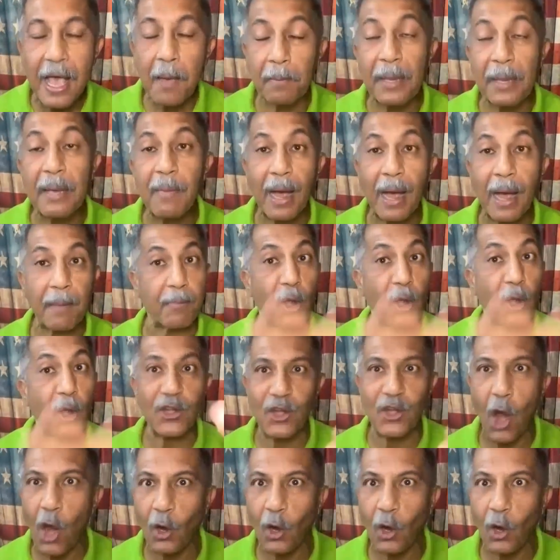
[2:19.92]
Be my bird
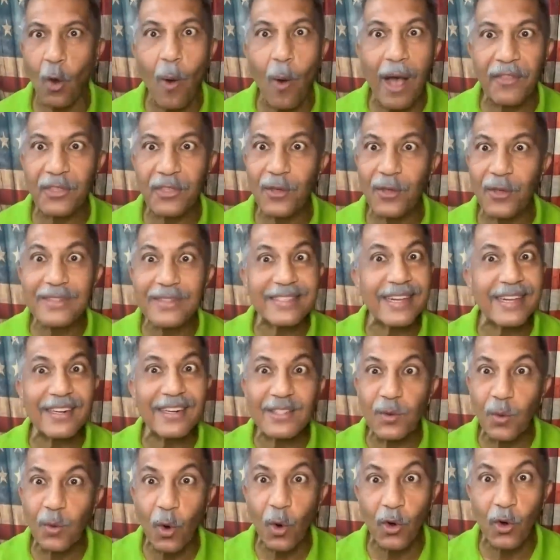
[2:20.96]
dog. Go out there and tell
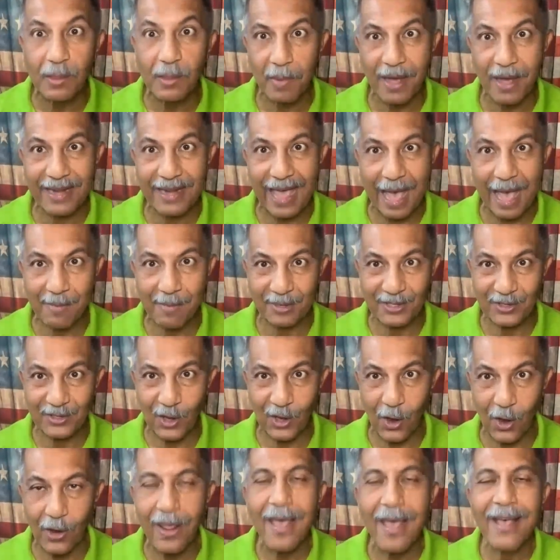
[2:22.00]
the world about
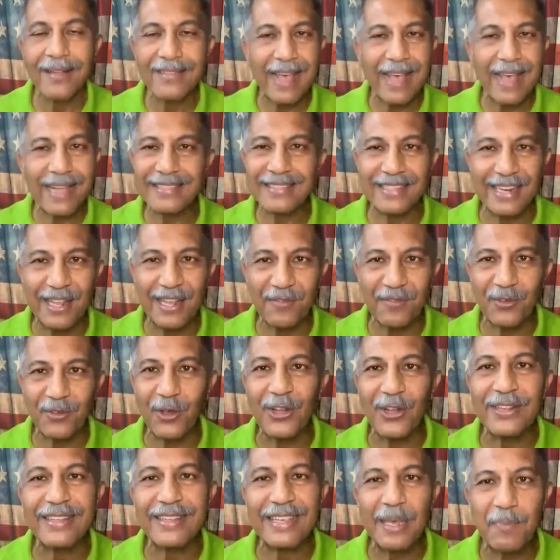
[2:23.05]
Amazon. That's live
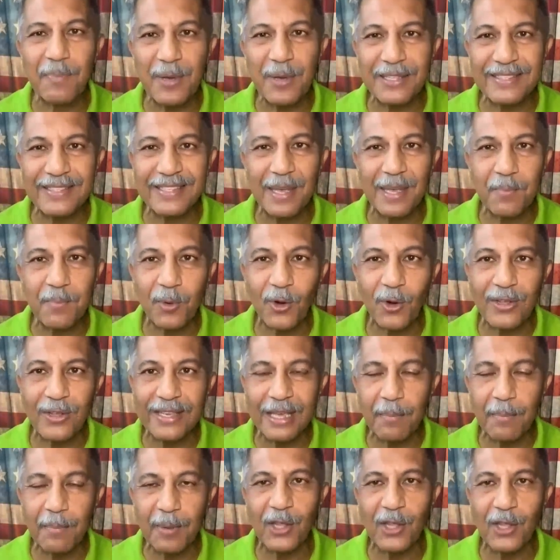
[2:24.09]
good. Keep it simple.
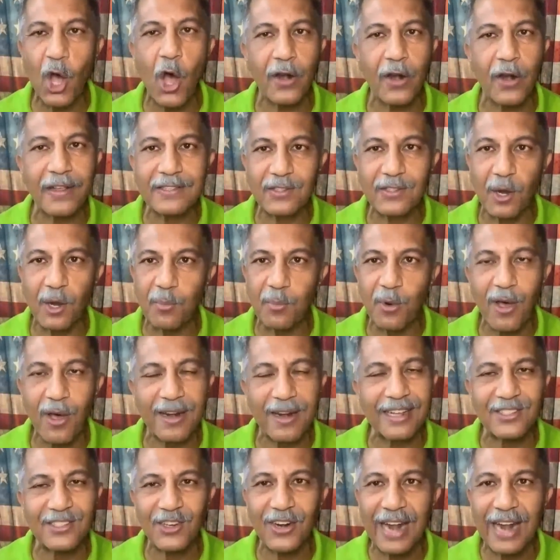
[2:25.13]
Keep it honest. Our
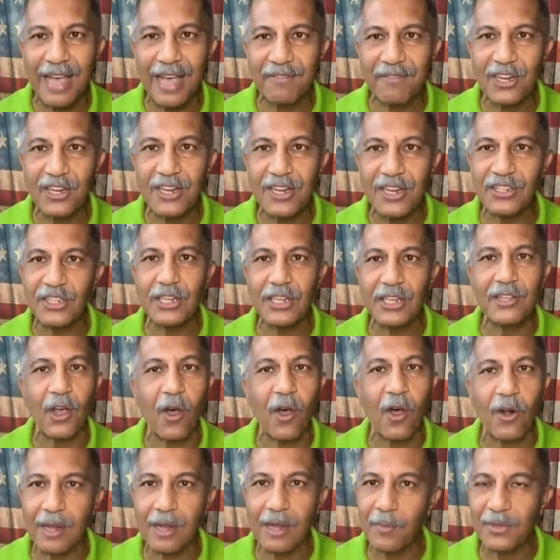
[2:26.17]
products are life changing. They
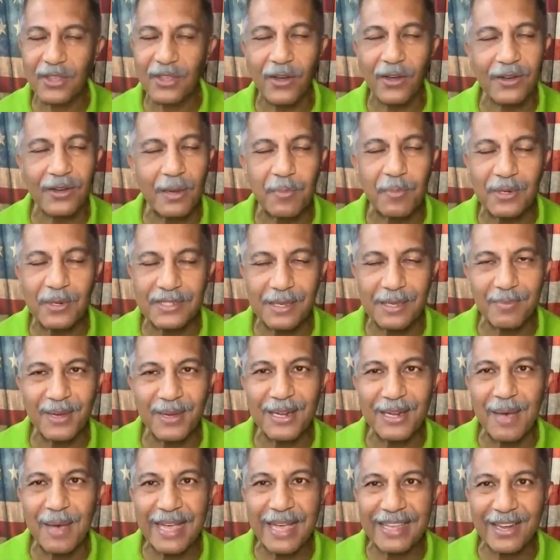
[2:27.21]
all come with 100%
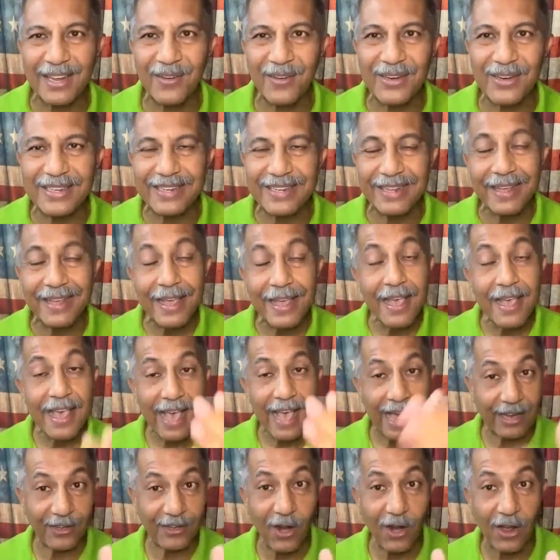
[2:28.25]
money back guarantee.
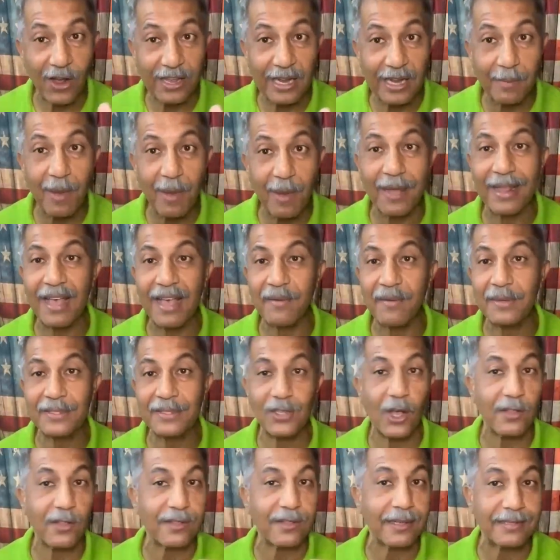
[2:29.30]
And talking about
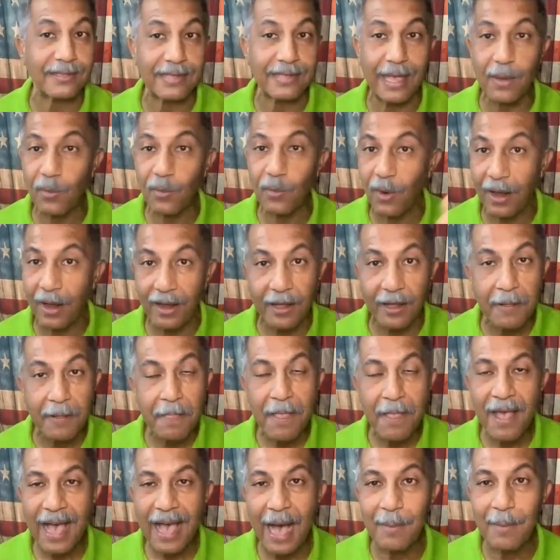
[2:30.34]
Amazon the same way
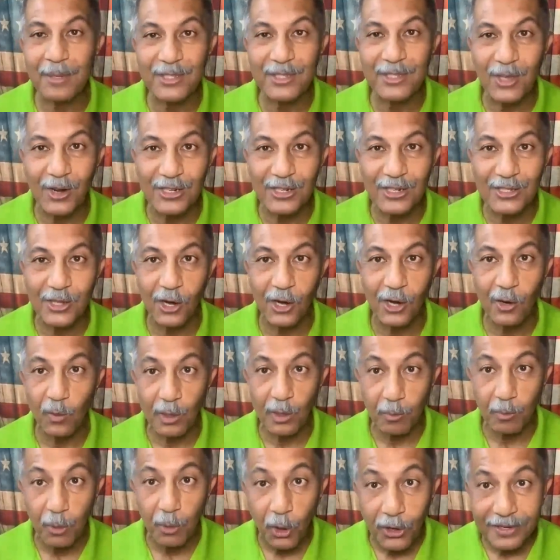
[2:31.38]
Amazon started
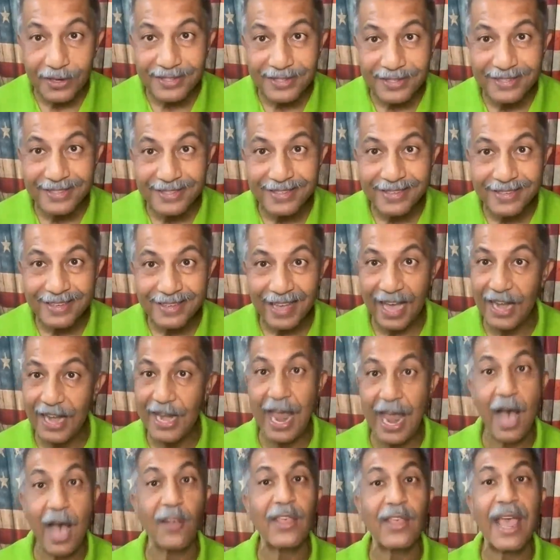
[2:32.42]
with books and
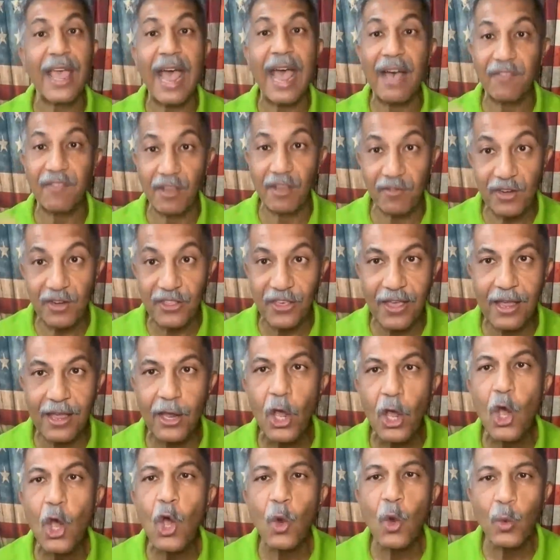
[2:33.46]
now they have
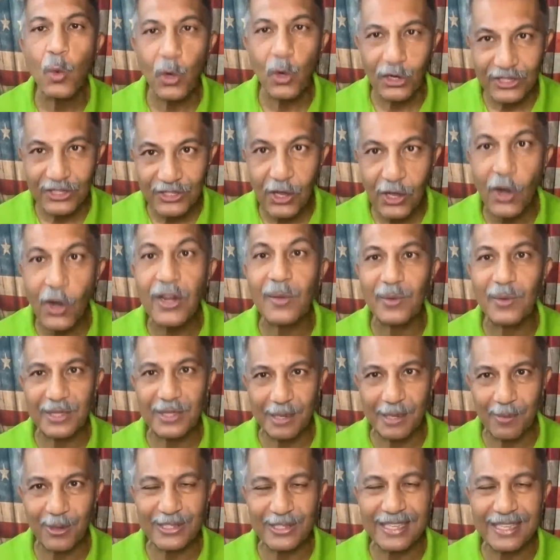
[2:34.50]
everything. We're starting with
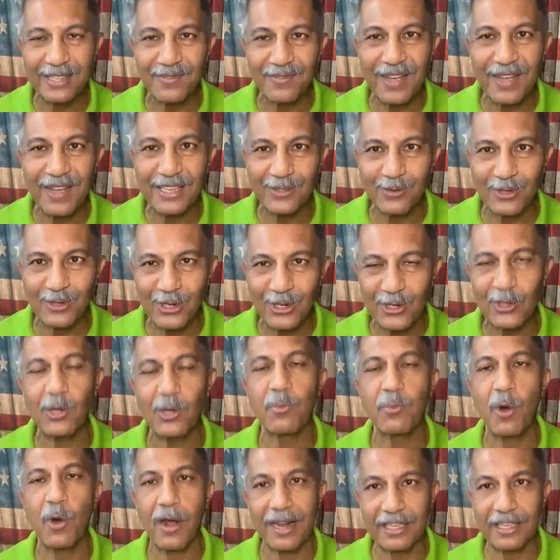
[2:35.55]
the most advanced
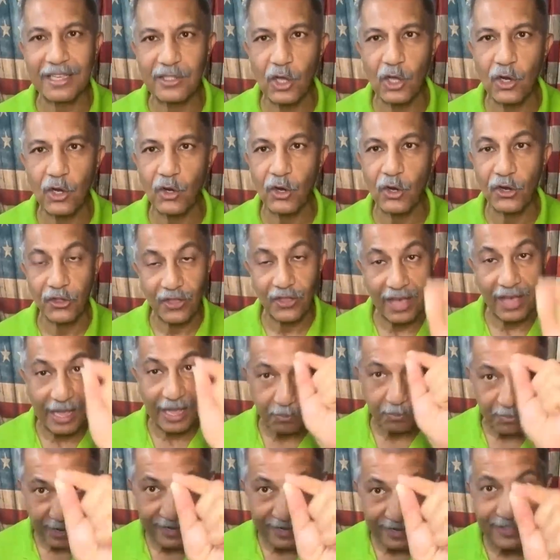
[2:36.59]
nutritional products on earth
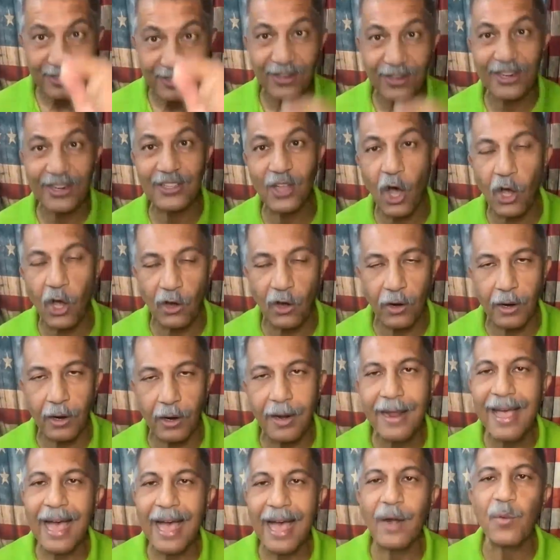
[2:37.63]
at pennies on a
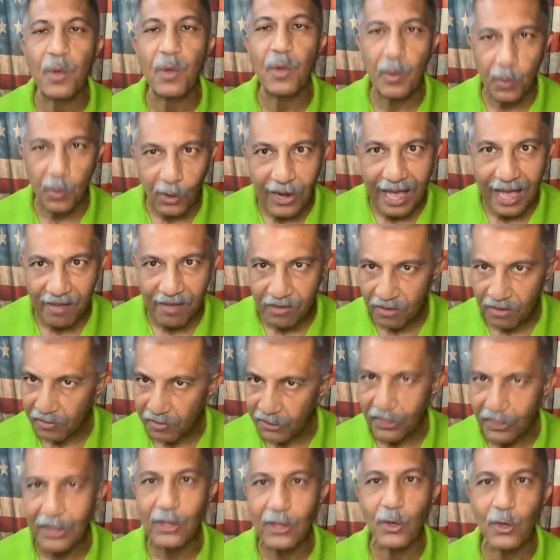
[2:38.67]
dollar and we will have
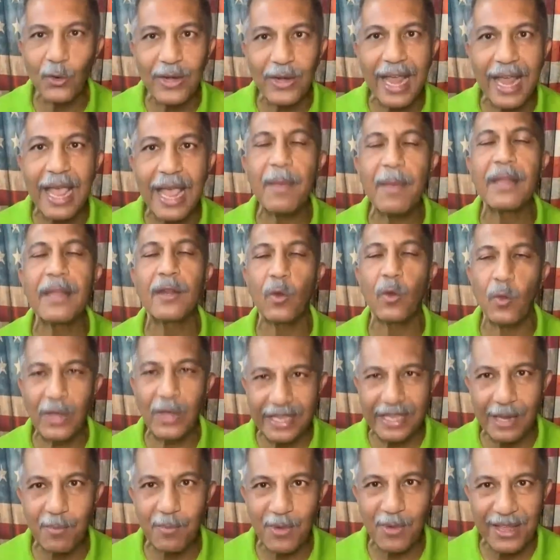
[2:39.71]
everything. You name it,
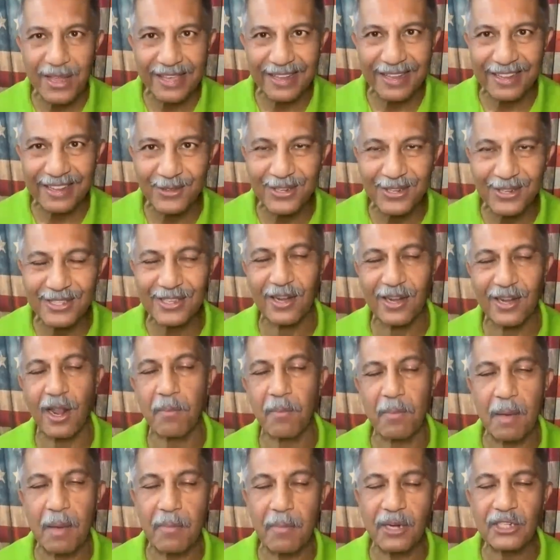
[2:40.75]
we can bring it into this
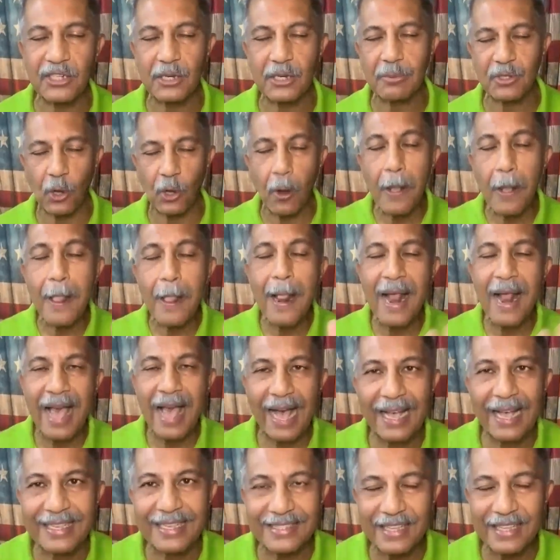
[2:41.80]
club membership. So,
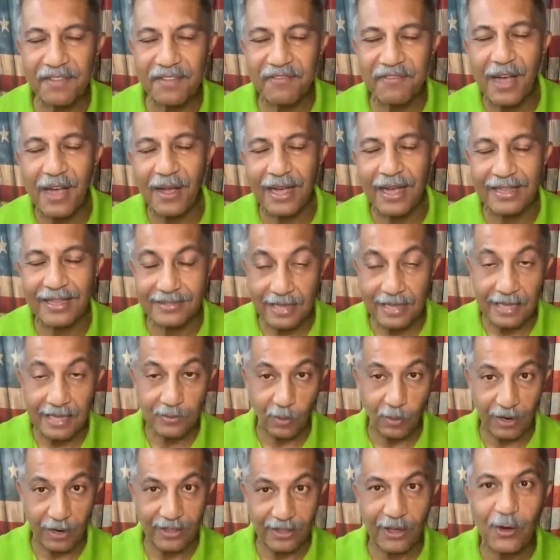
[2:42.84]
as the as,
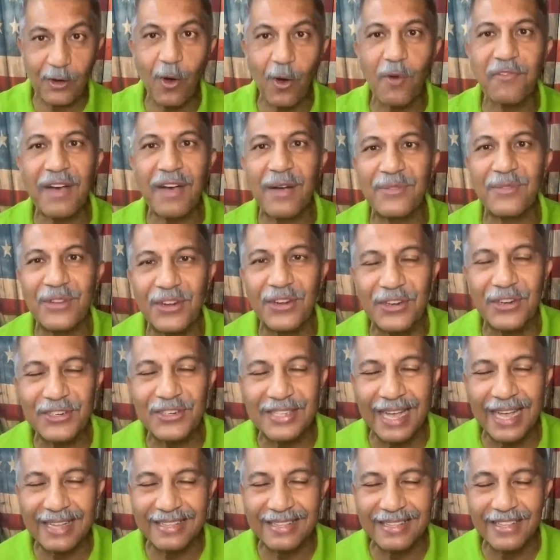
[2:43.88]
as one of the
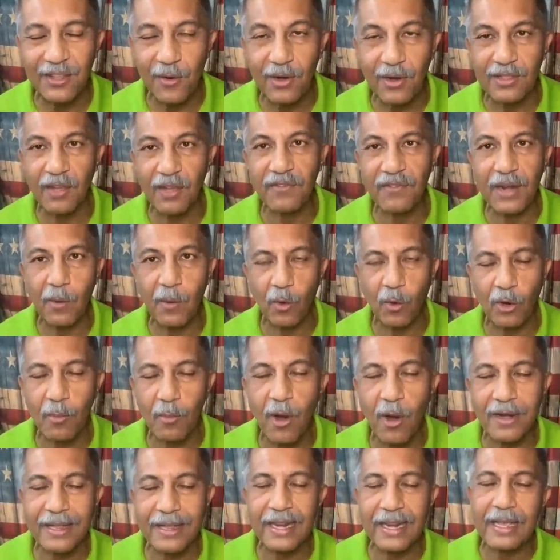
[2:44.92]
co-founders and the director of network
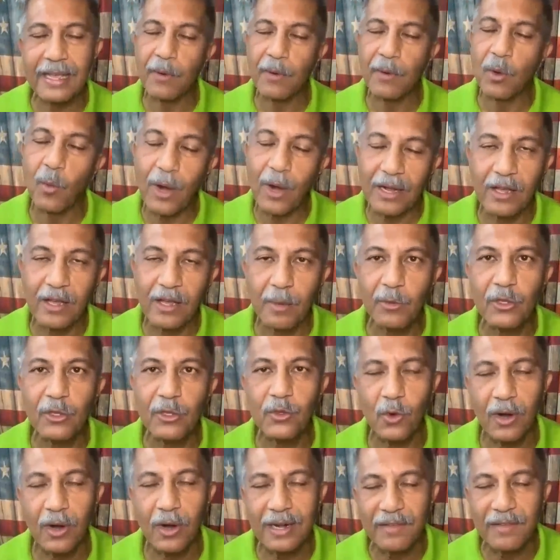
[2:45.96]
marketing, I want to welcome you
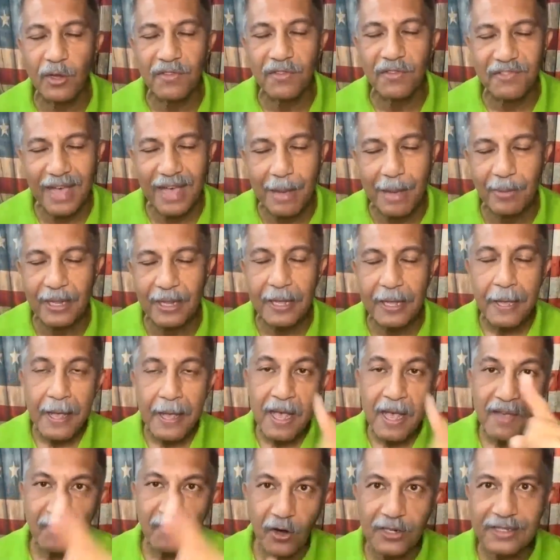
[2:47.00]
to our Live Good family.
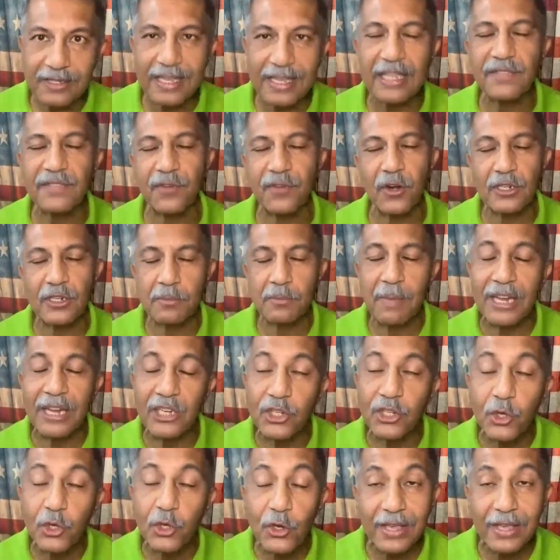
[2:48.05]
First things first, make
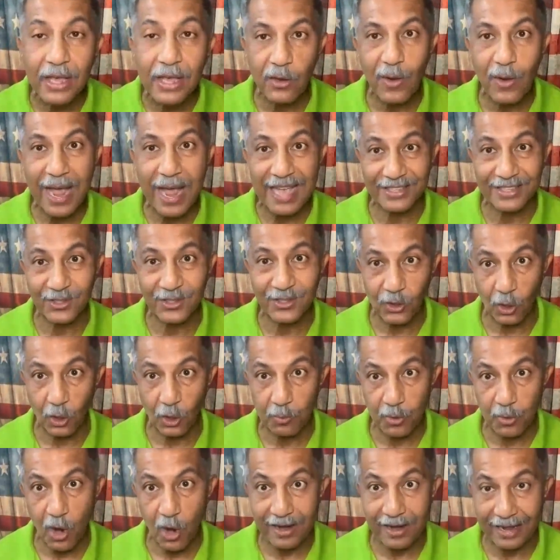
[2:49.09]
sure you get your hands on
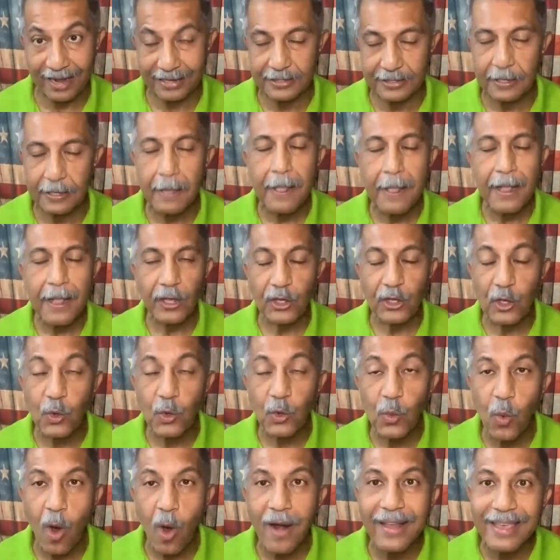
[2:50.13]
your products.
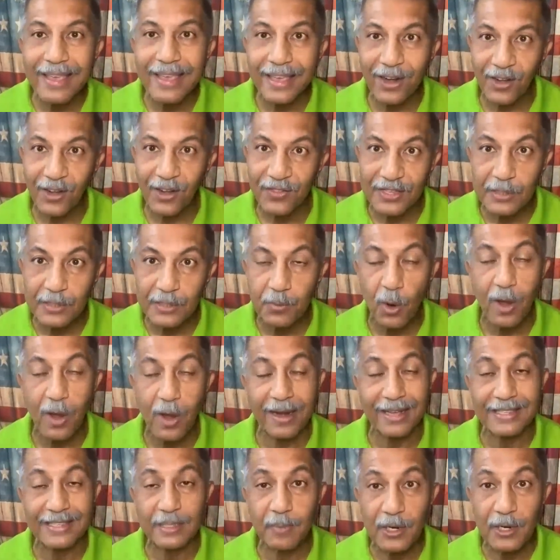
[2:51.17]
You want to get on these
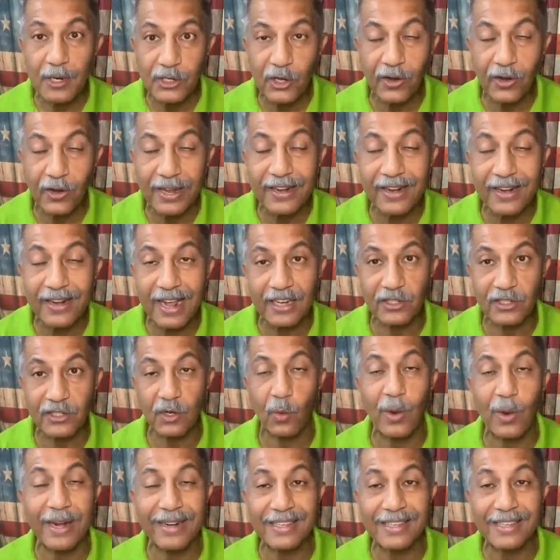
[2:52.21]
products, especially our
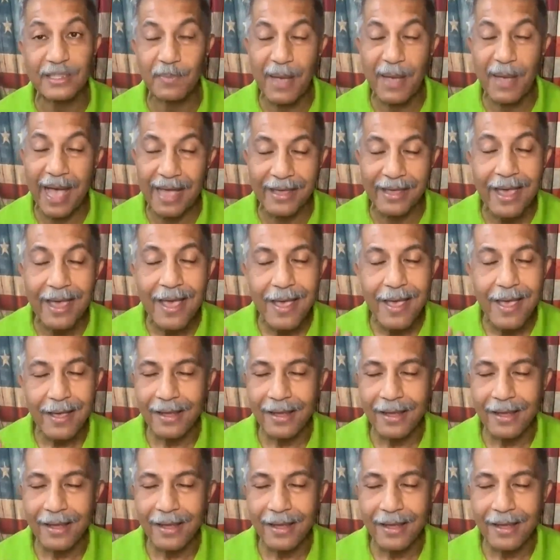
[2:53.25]
international wellness pack.